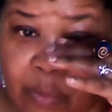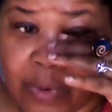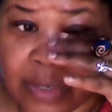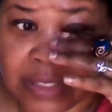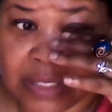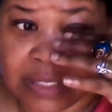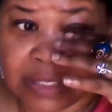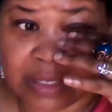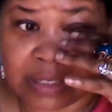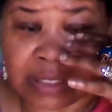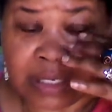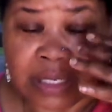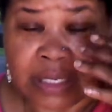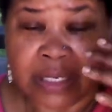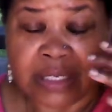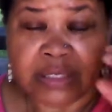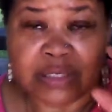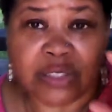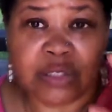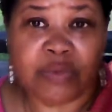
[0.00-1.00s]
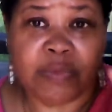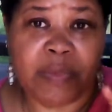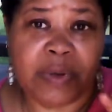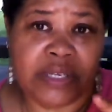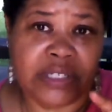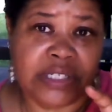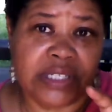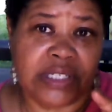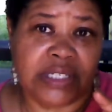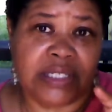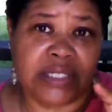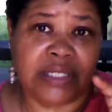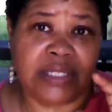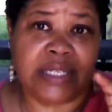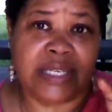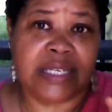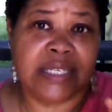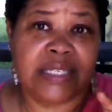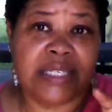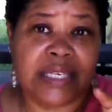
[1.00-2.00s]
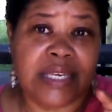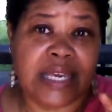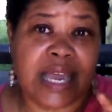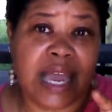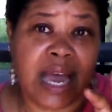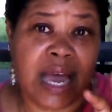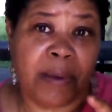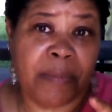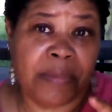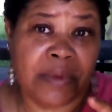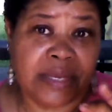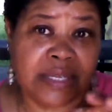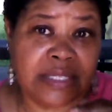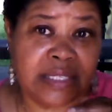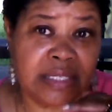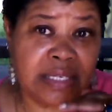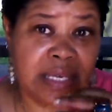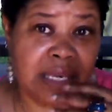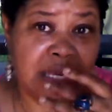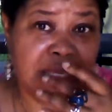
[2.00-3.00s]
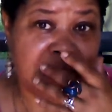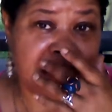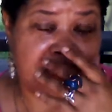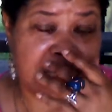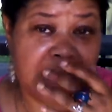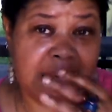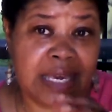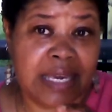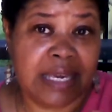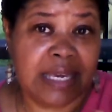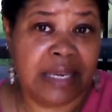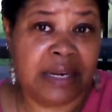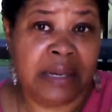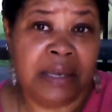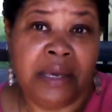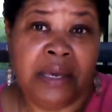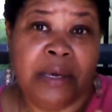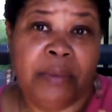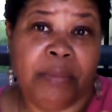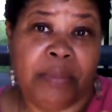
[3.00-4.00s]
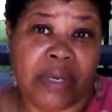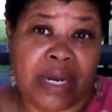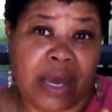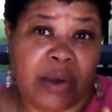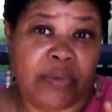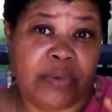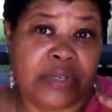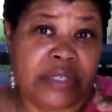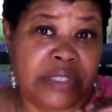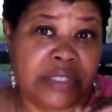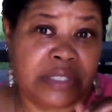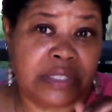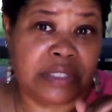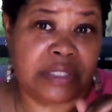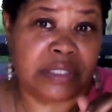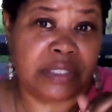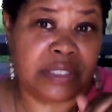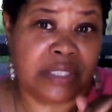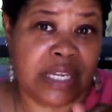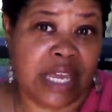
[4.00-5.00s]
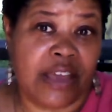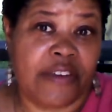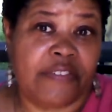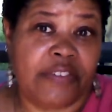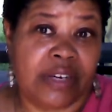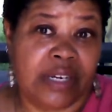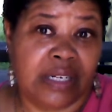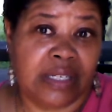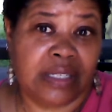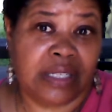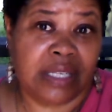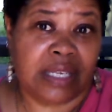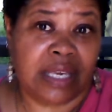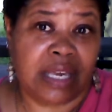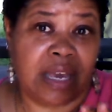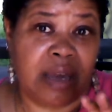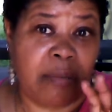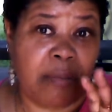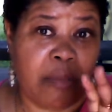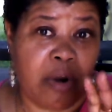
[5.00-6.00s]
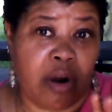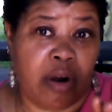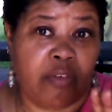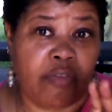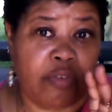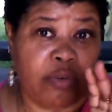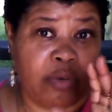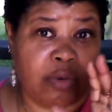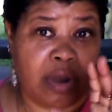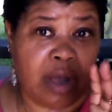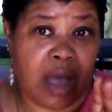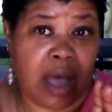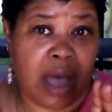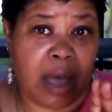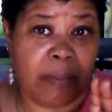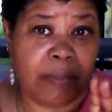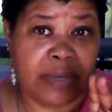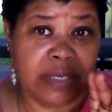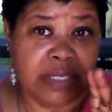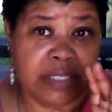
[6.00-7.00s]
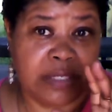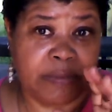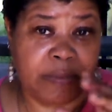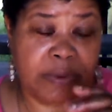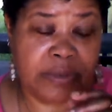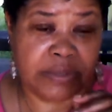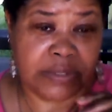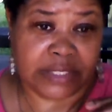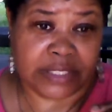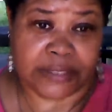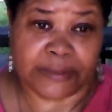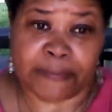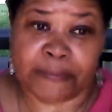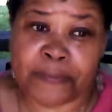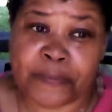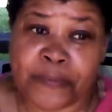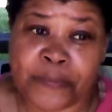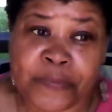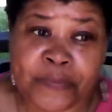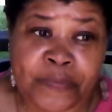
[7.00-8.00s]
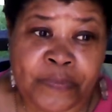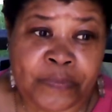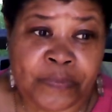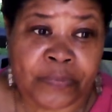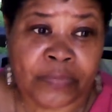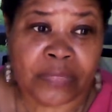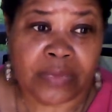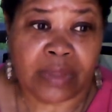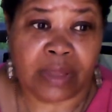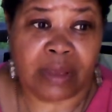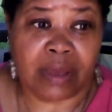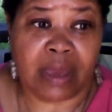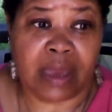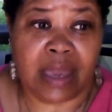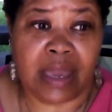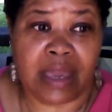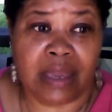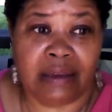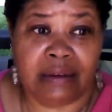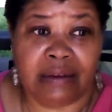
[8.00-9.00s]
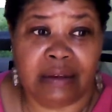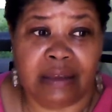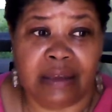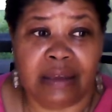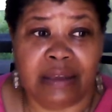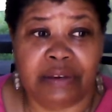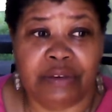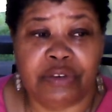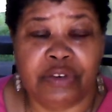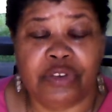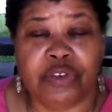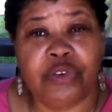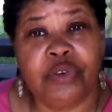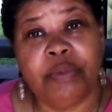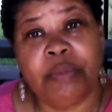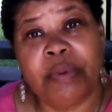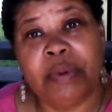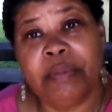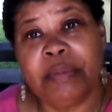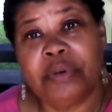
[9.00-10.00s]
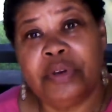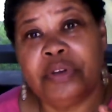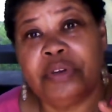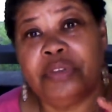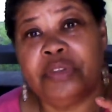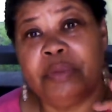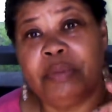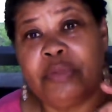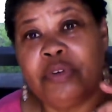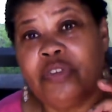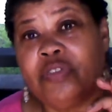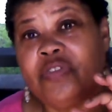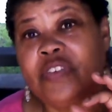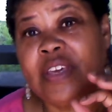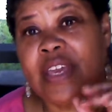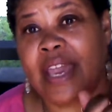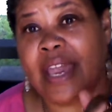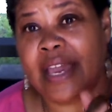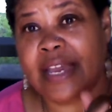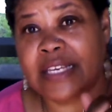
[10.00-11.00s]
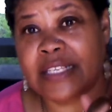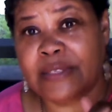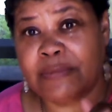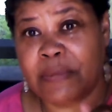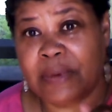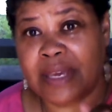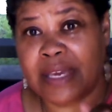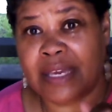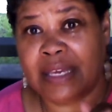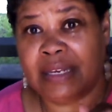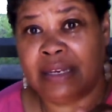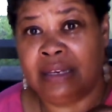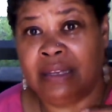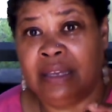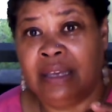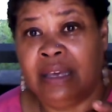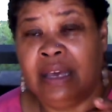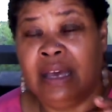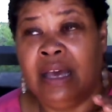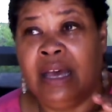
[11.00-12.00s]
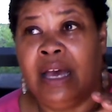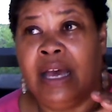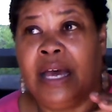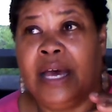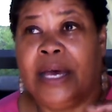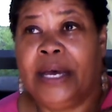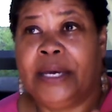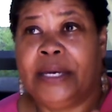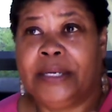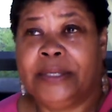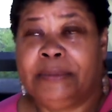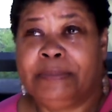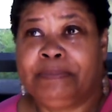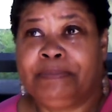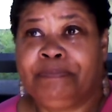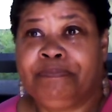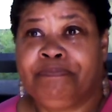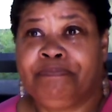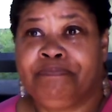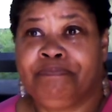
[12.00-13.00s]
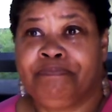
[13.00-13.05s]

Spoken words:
wasn't too much into DC comics as a kid, but I was definitely a Marvel comics person. And you remember the movie X-Men? Um,